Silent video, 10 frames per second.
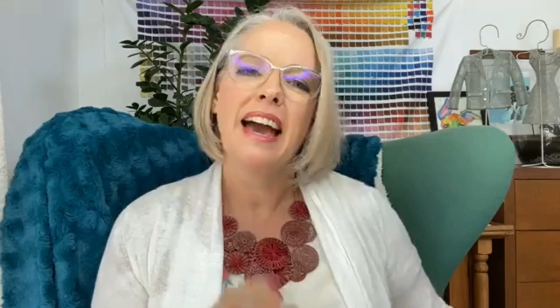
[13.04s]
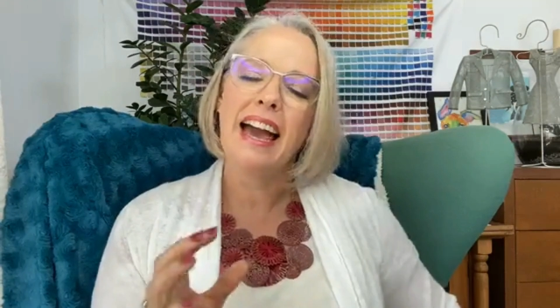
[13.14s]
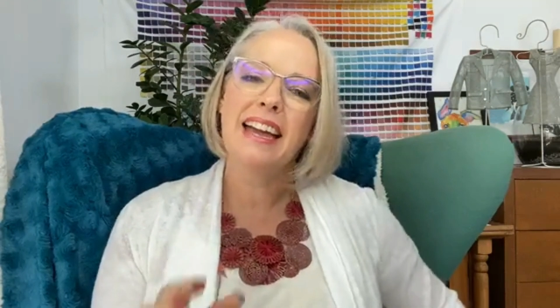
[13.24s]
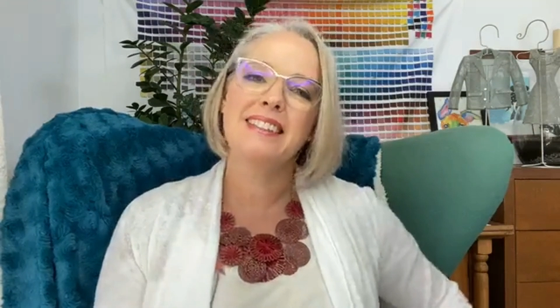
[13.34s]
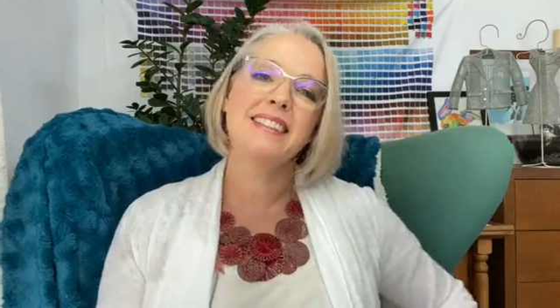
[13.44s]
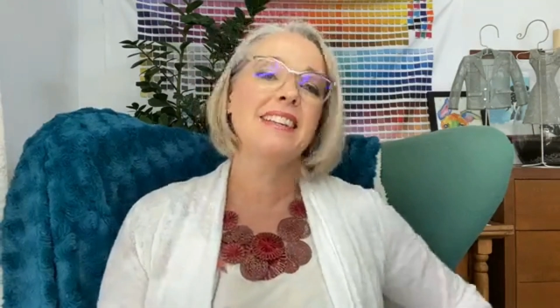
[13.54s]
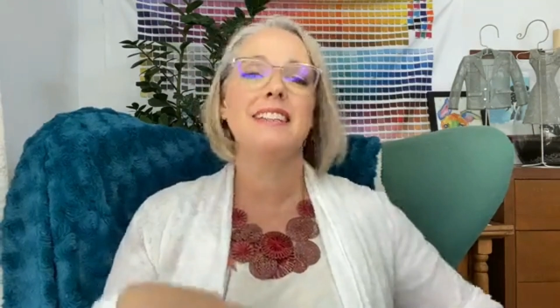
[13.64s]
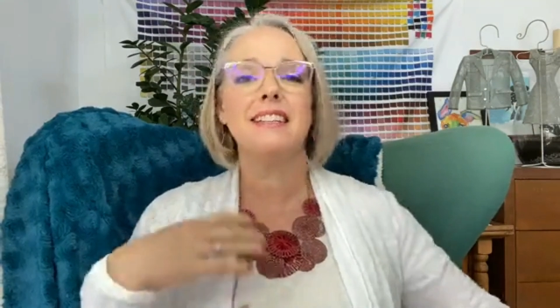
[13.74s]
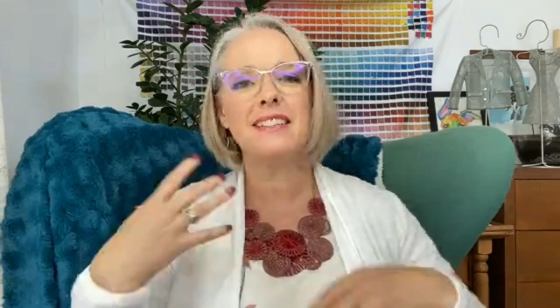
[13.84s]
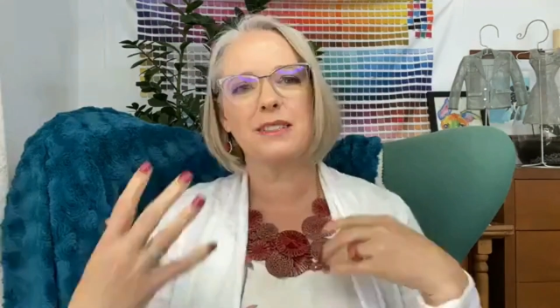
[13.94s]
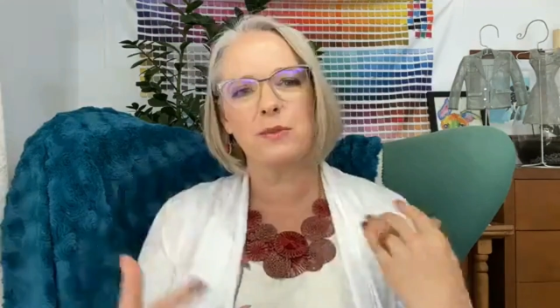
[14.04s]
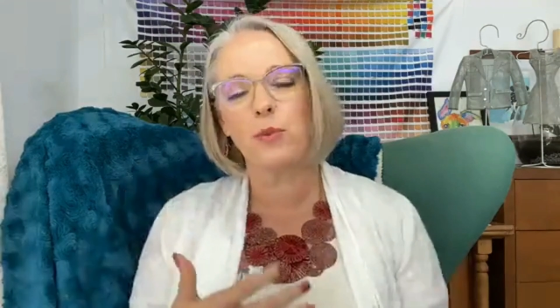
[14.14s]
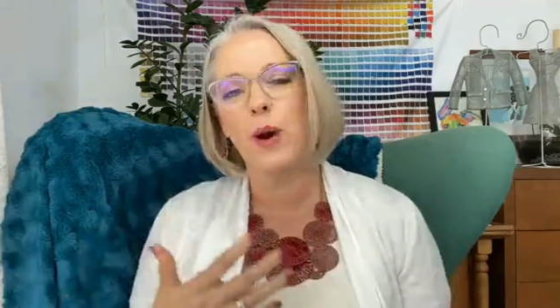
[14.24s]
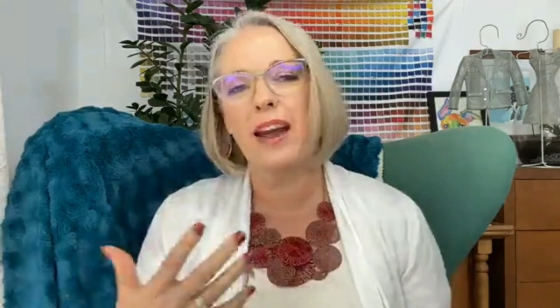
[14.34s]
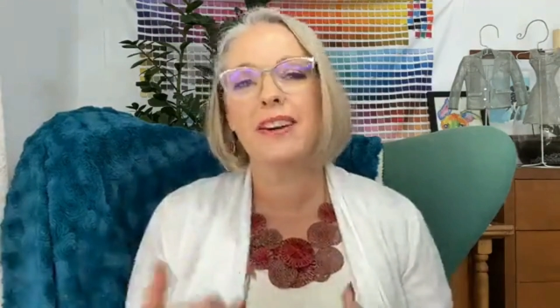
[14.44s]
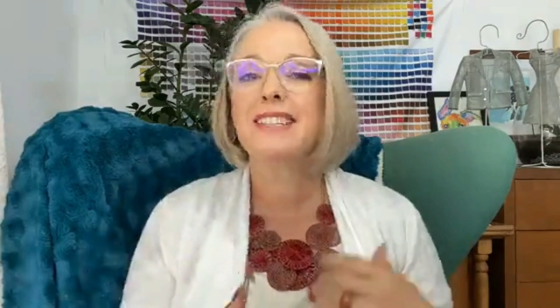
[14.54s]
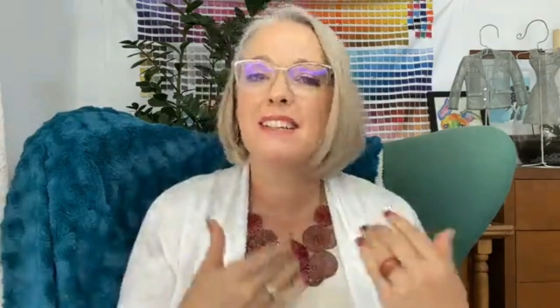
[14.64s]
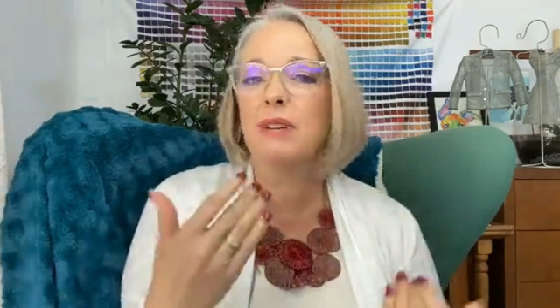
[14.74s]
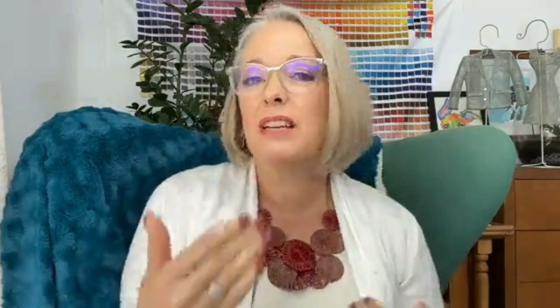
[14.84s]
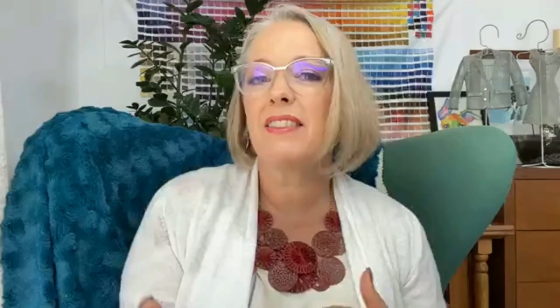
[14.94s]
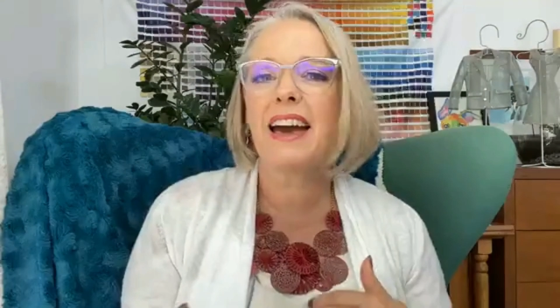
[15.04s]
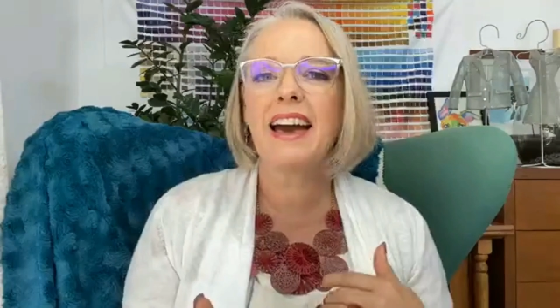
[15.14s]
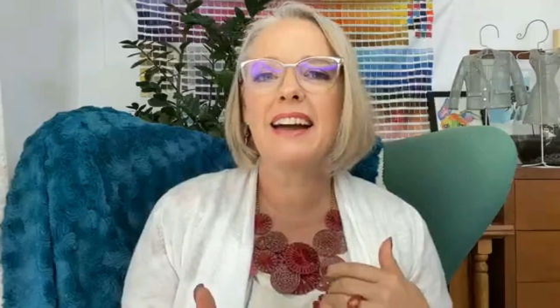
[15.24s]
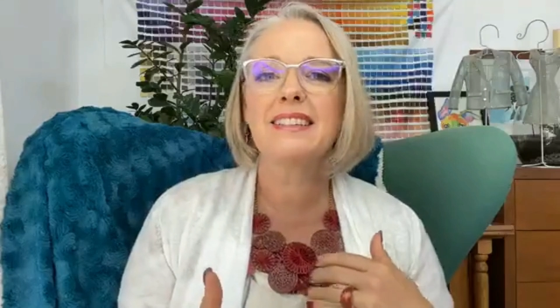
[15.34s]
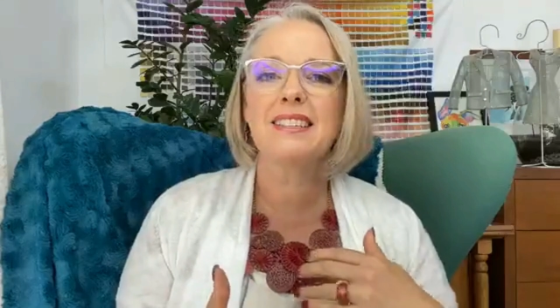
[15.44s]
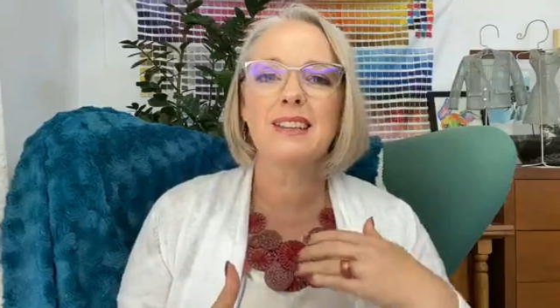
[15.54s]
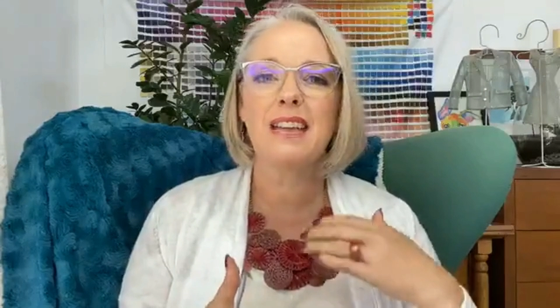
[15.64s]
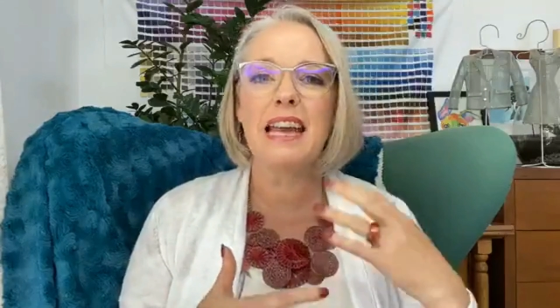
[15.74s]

And this is where it's something that